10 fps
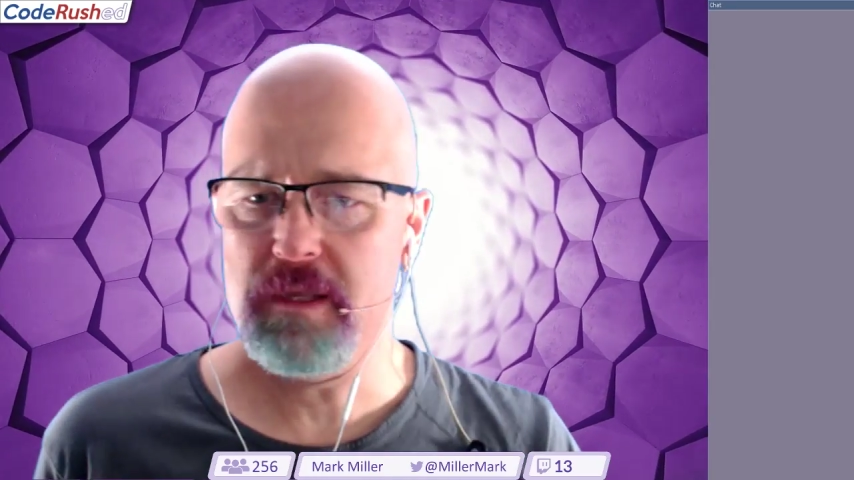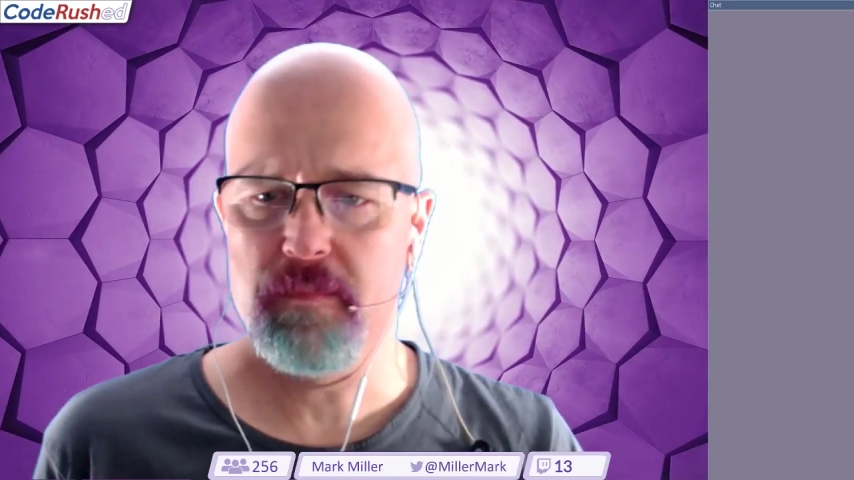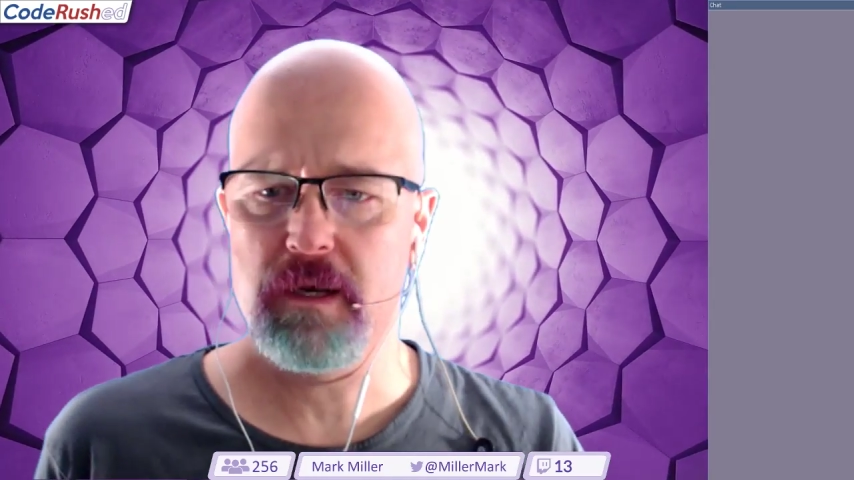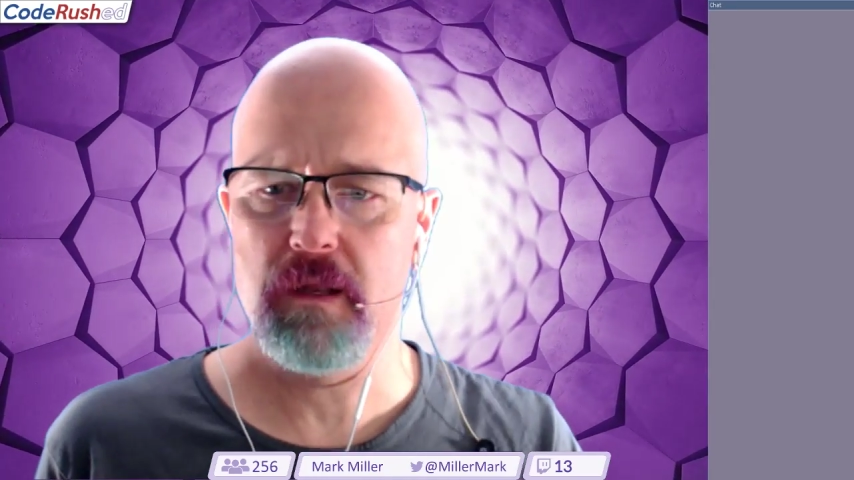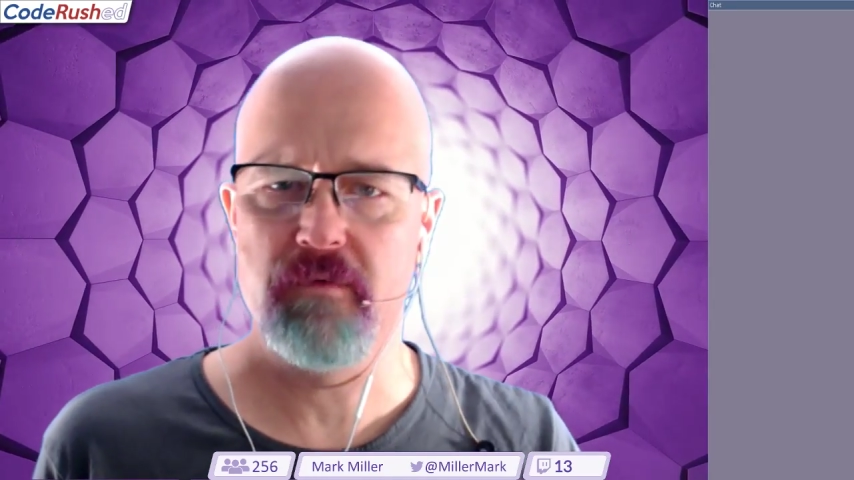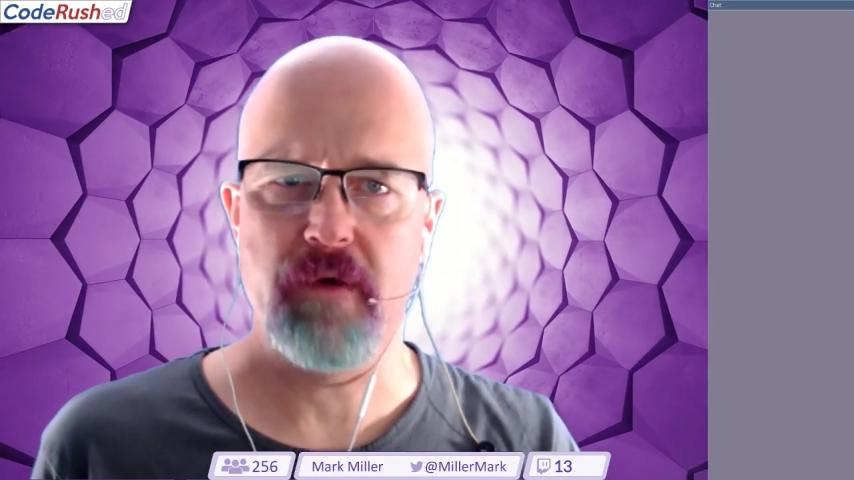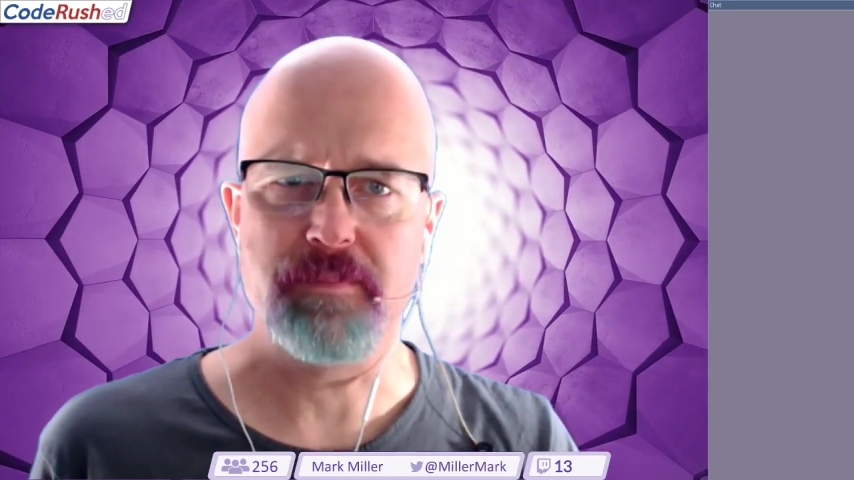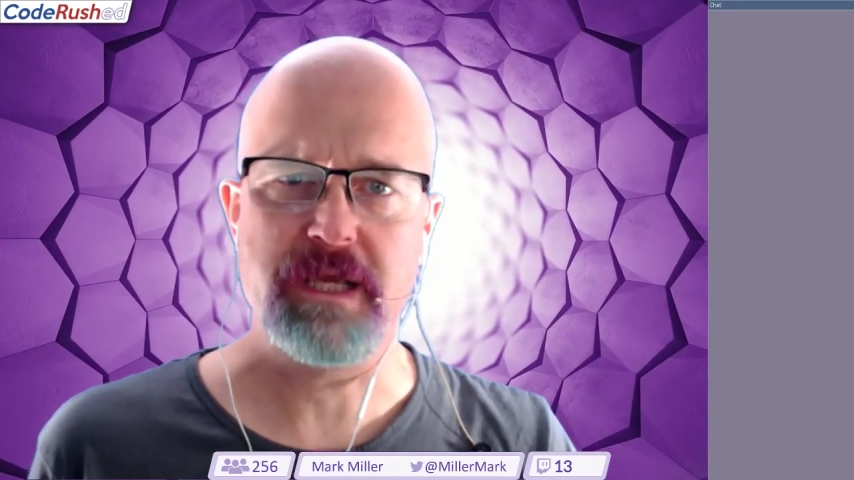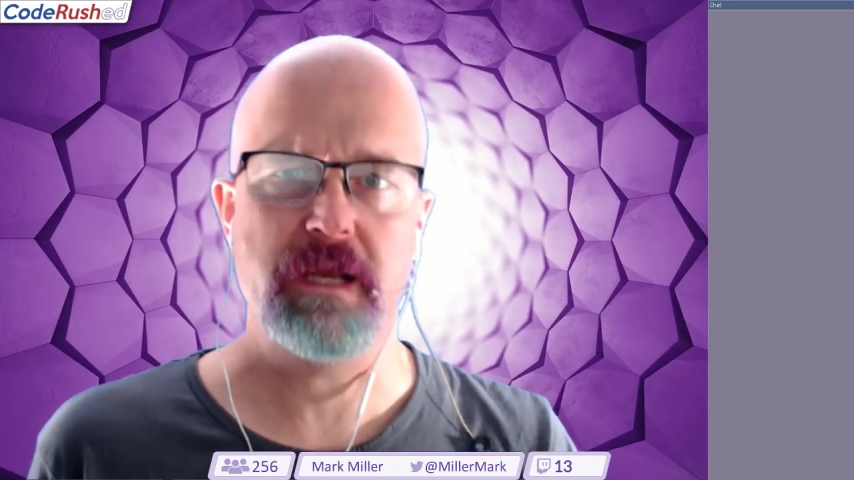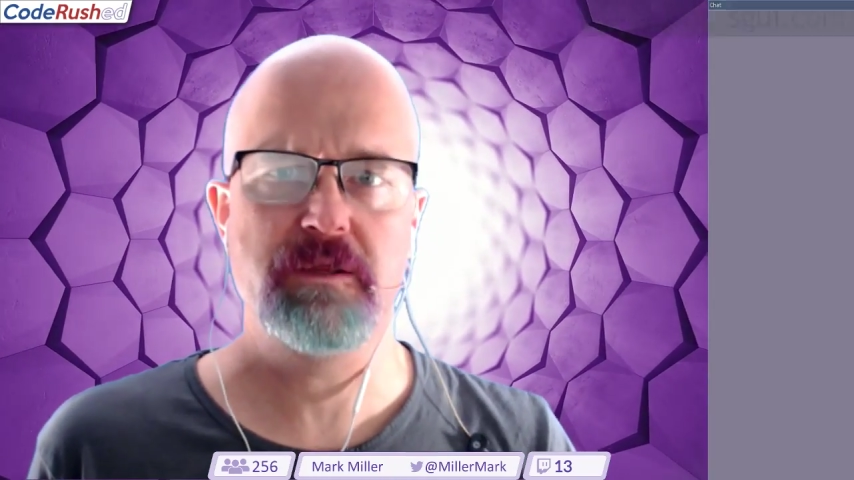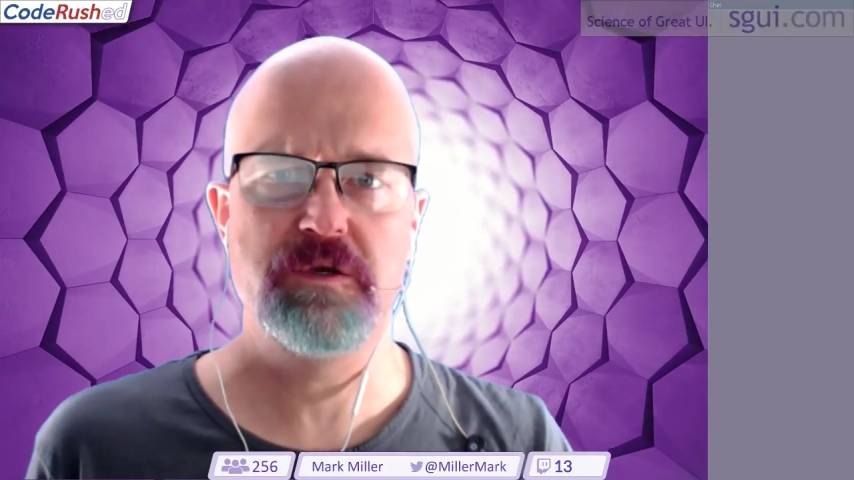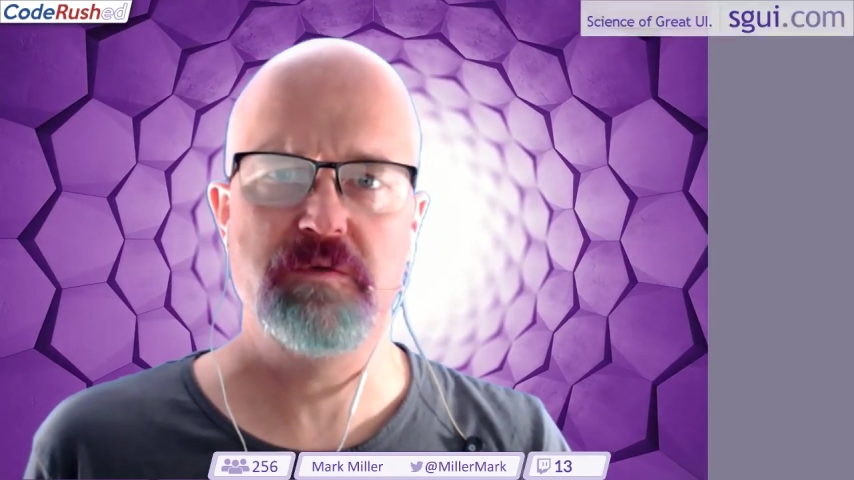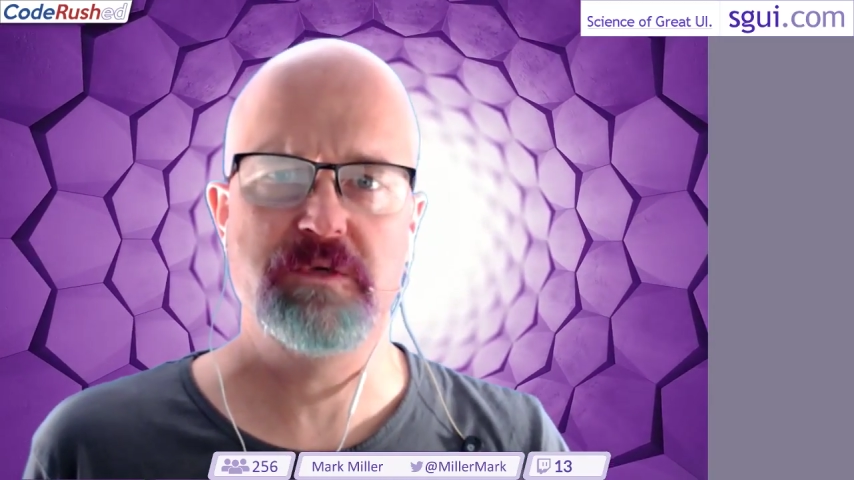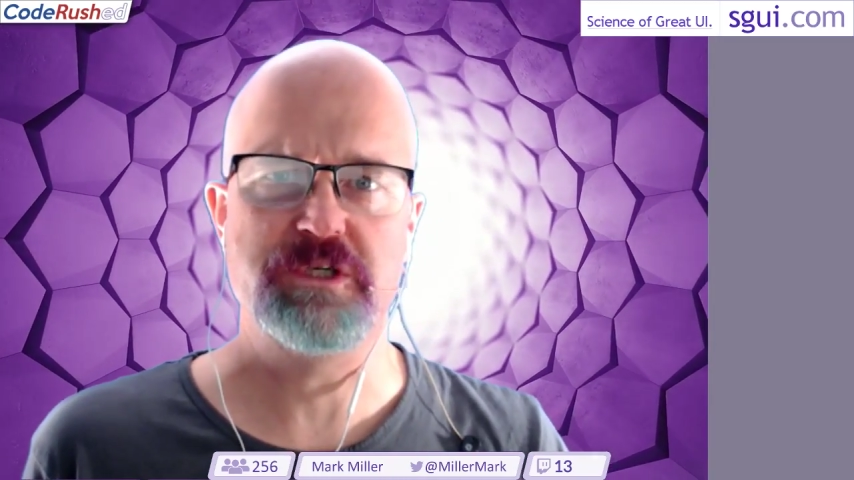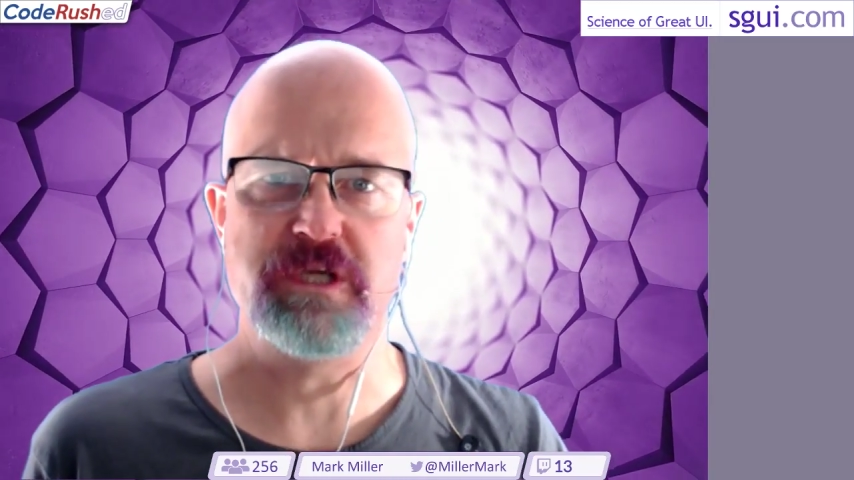middle of updating the new
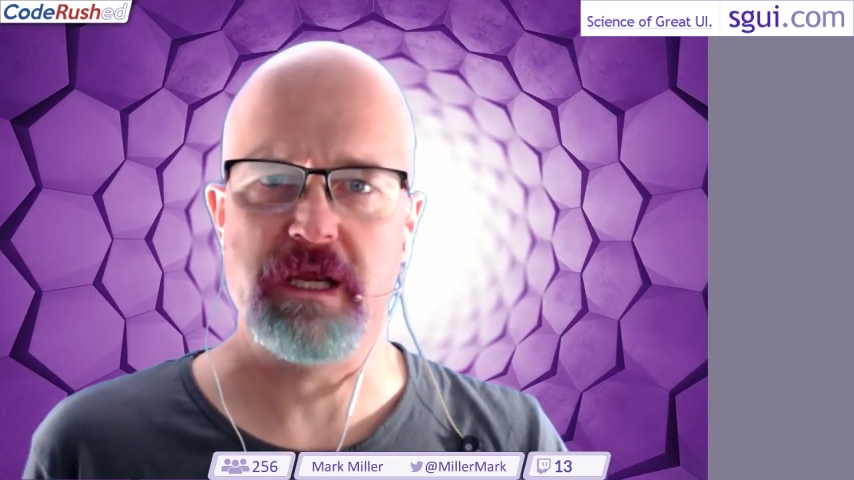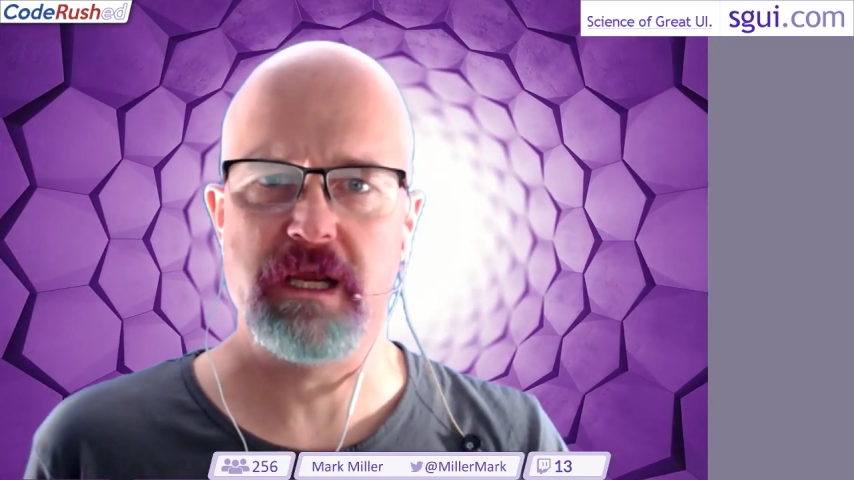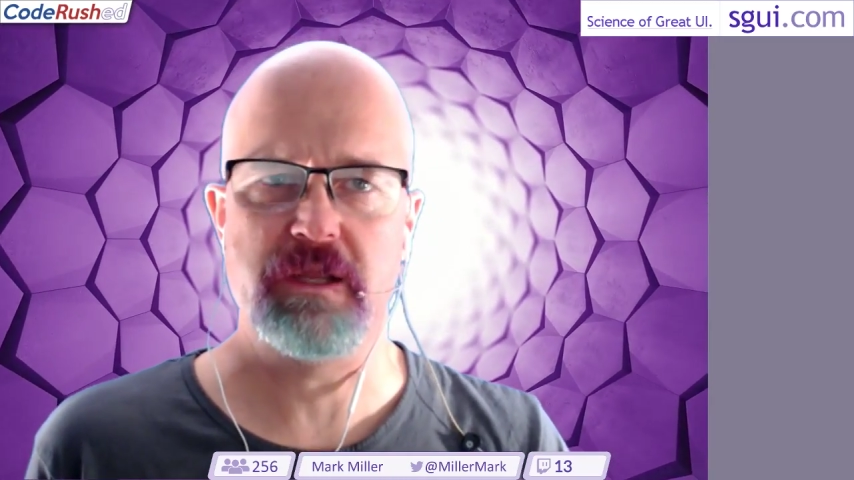machine.